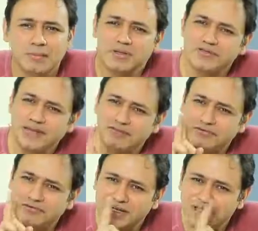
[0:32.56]
But the very
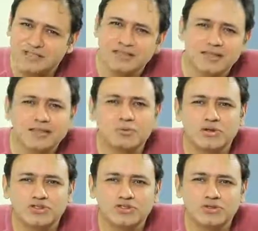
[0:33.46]
first thing that
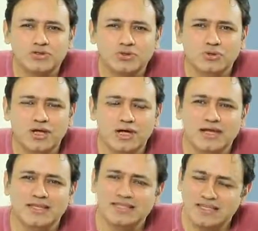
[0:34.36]
one should do
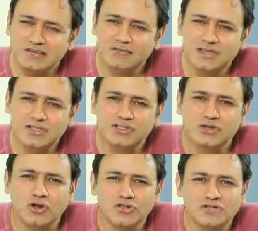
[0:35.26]
is give kids
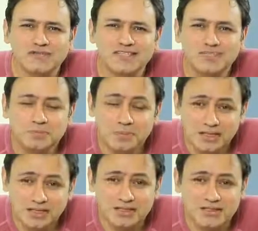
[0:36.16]
lots of
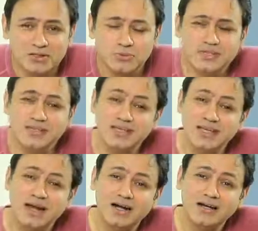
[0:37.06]
experience with
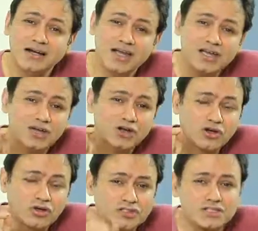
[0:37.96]
the underlying
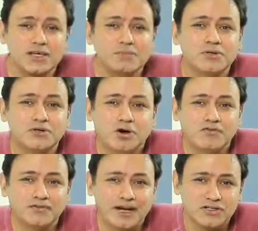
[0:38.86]
concept
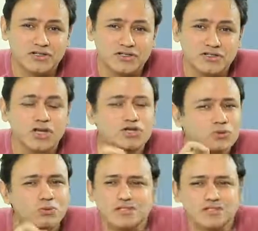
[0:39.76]
of fractions.
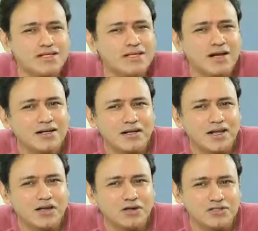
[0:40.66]
So what's the
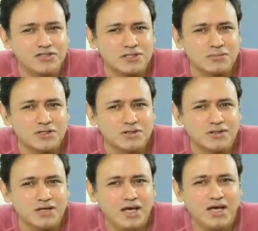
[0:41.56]
underlying concept?
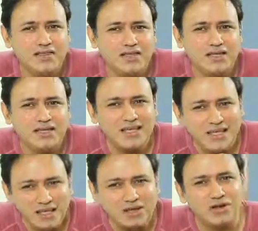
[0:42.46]
The
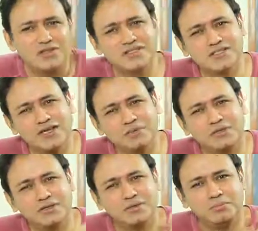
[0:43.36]
key
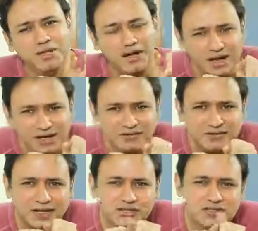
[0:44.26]
concept behind
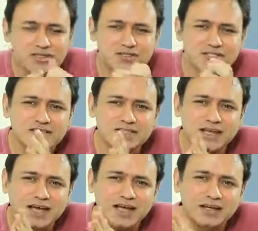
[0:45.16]
fractions is
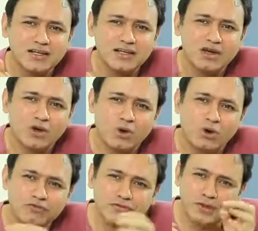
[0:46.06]
the idea
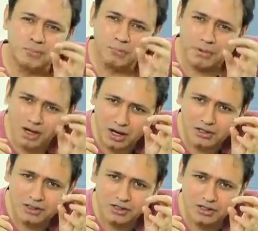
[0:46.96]
of the
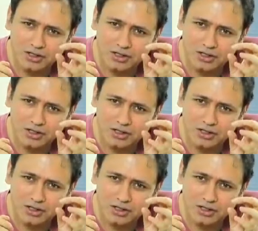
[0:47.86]
part